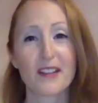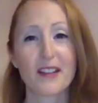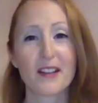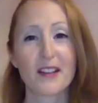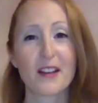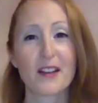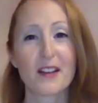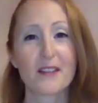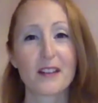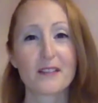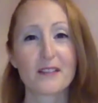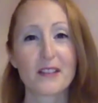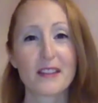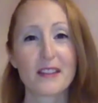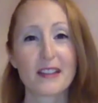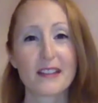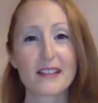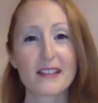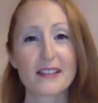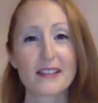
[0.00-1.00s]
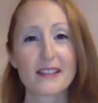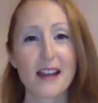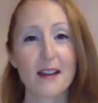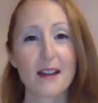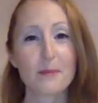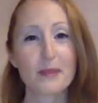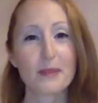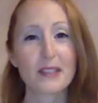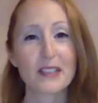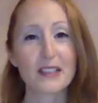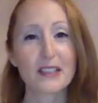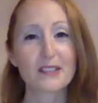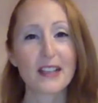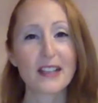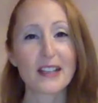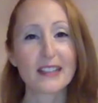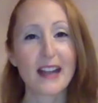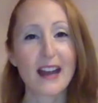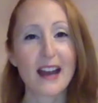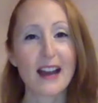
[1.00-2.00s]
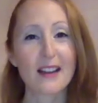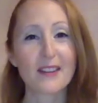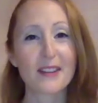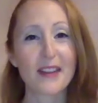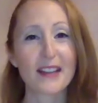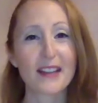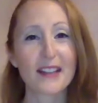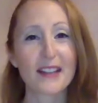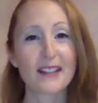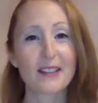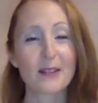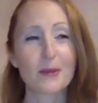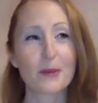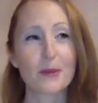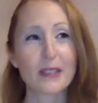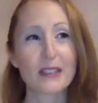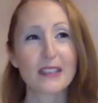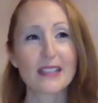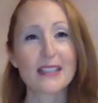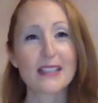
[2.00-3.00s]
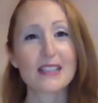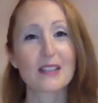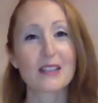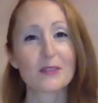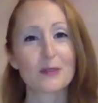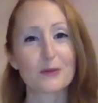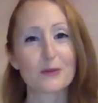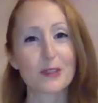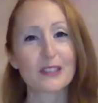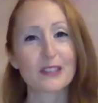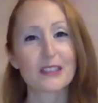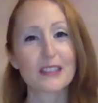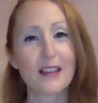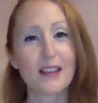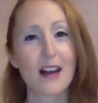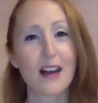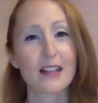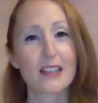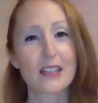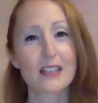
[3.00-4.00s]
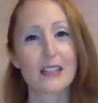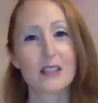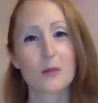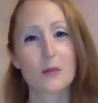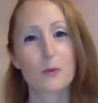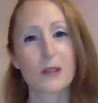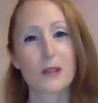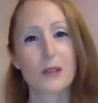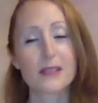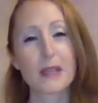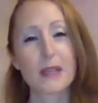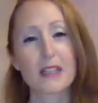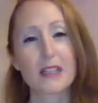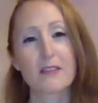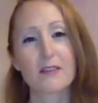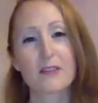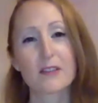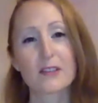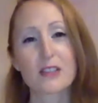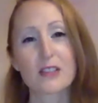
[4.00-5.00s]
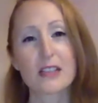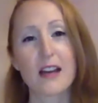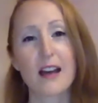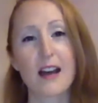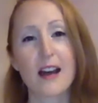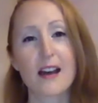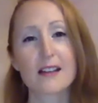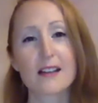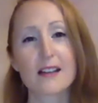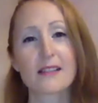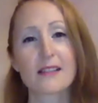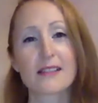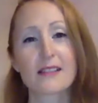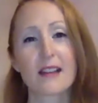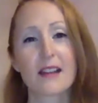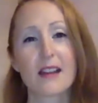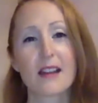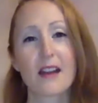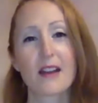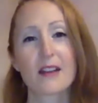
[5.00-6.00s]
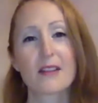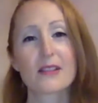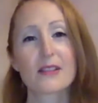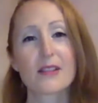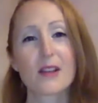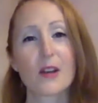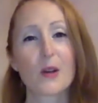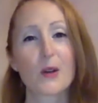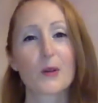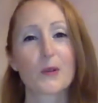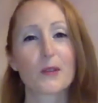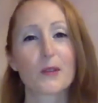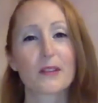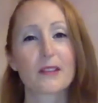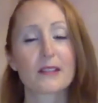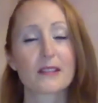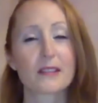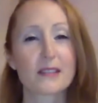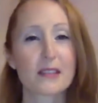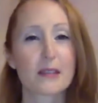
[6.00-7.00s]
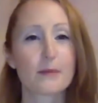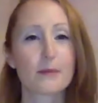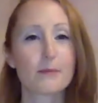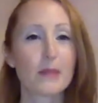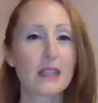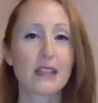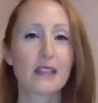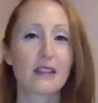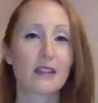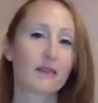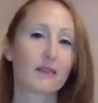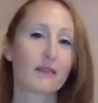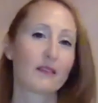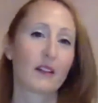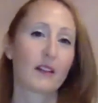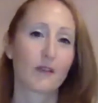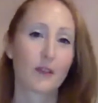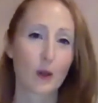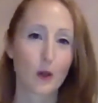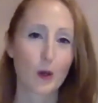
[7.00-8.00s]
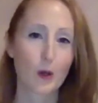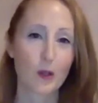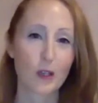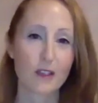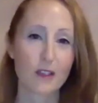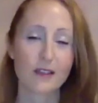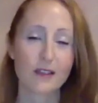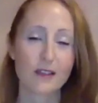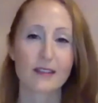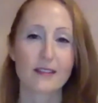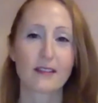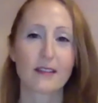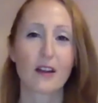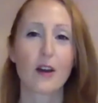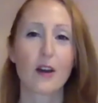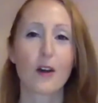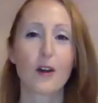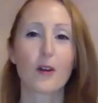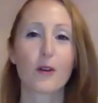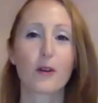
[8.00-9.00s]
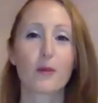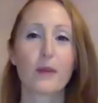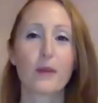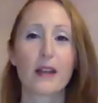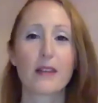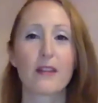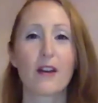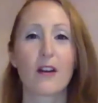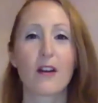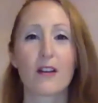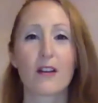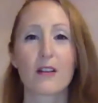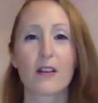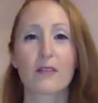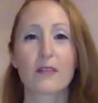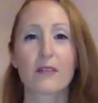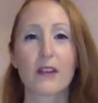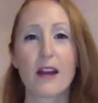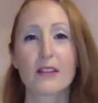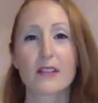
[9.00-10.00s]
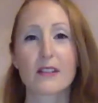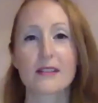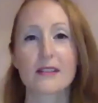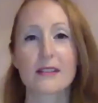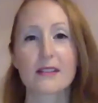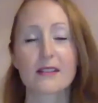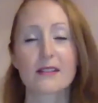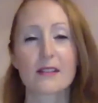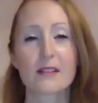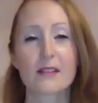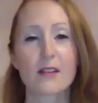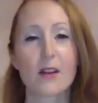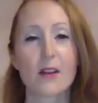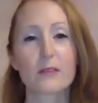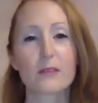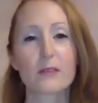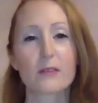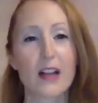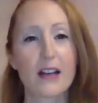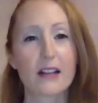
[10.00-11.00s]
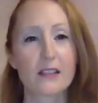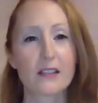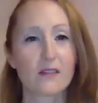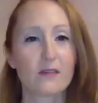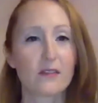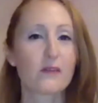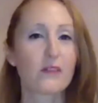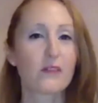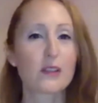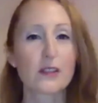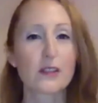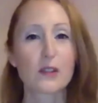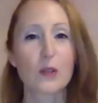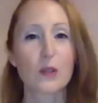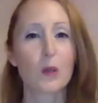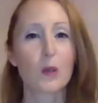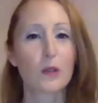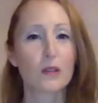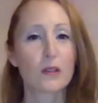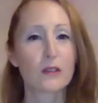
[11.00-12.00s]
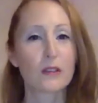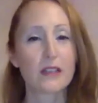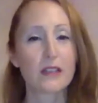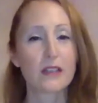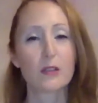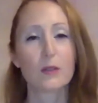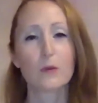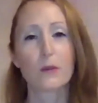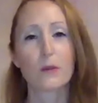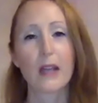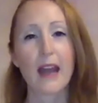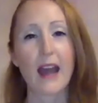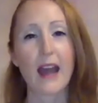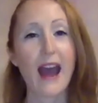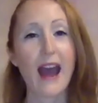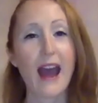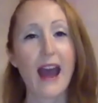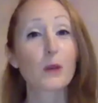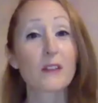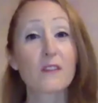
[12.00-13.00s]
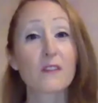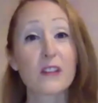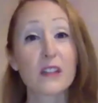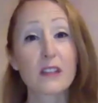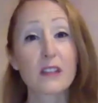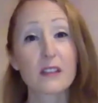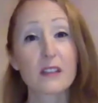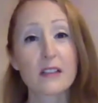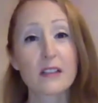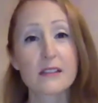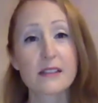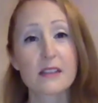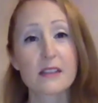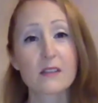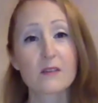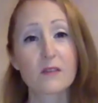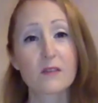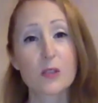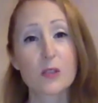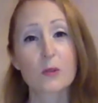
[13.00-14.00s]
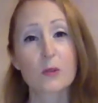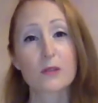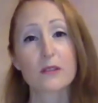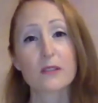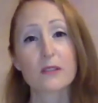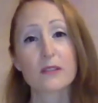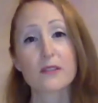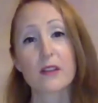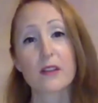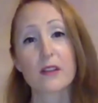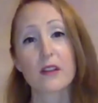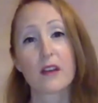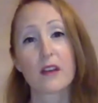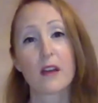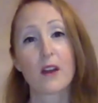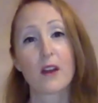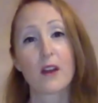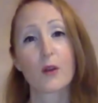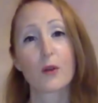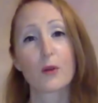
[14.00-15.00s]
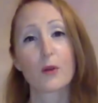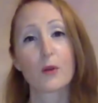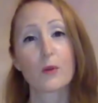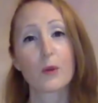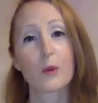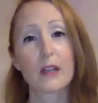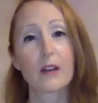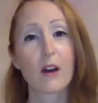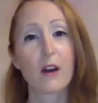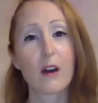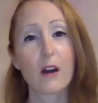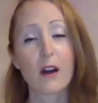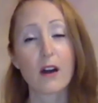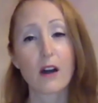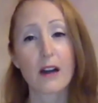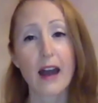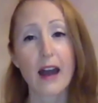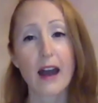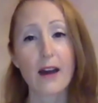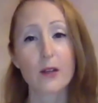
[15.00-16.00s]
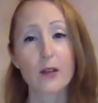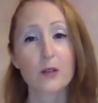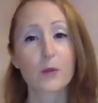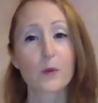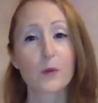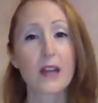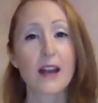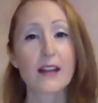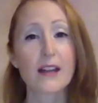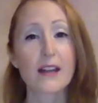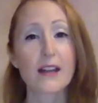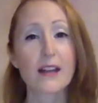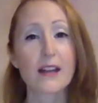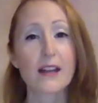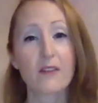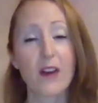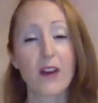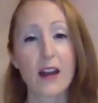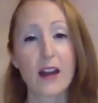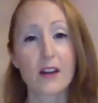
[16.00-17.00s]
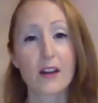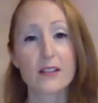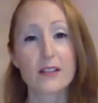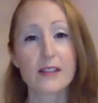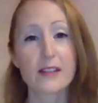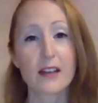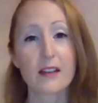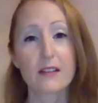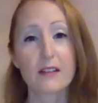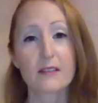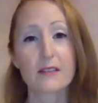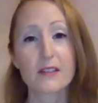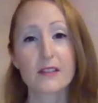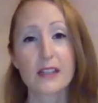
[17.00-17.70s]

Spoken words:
everything that's happening right now, that we need to really lock into what's meaningful to us. So to me, of course, the home and the art around us is so reflective of the soul and how we feel as individuals, who we are, how do we identify ourselves.